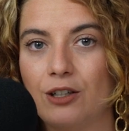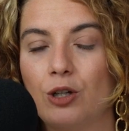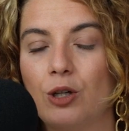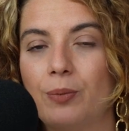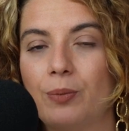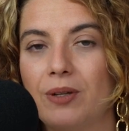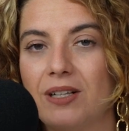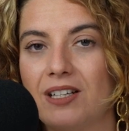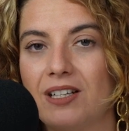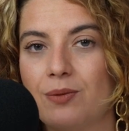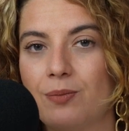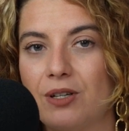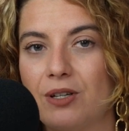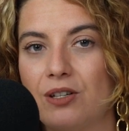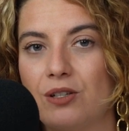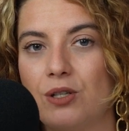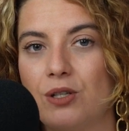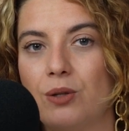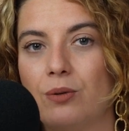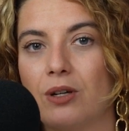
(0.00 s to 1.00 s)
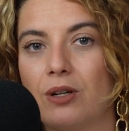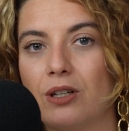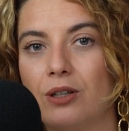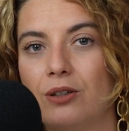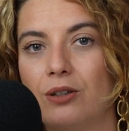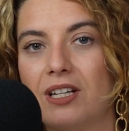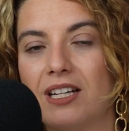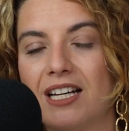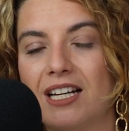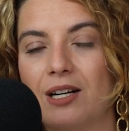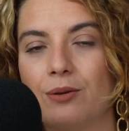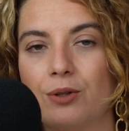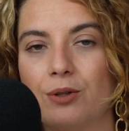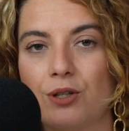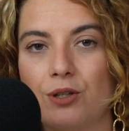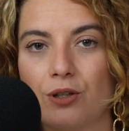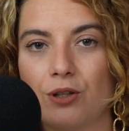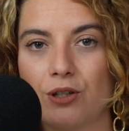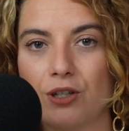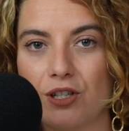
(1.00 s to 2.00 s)
hope it is because you are looking at
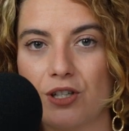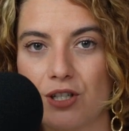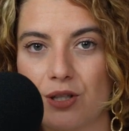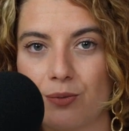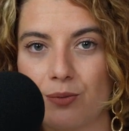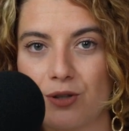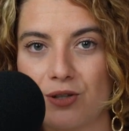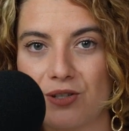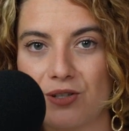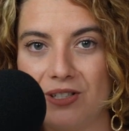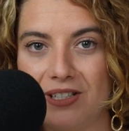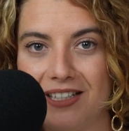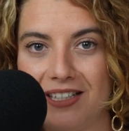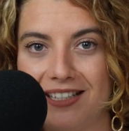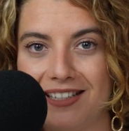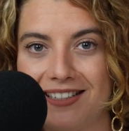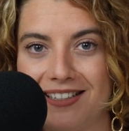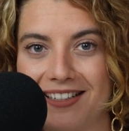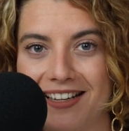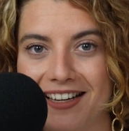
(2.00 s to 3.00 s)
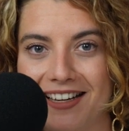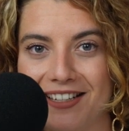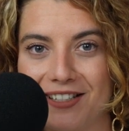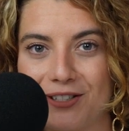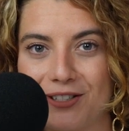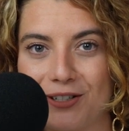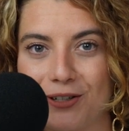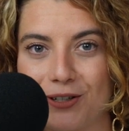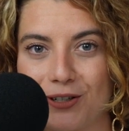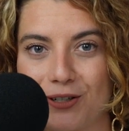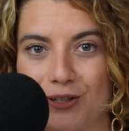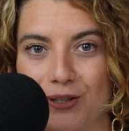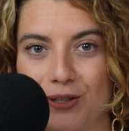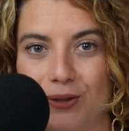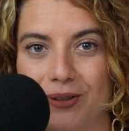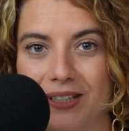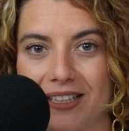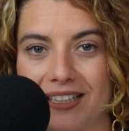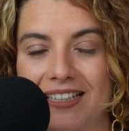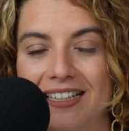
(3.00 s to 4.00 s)
what your customers need and are
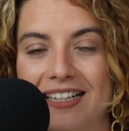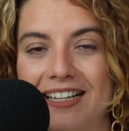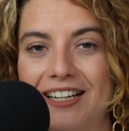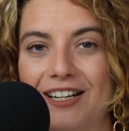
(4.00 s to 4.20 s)
doing.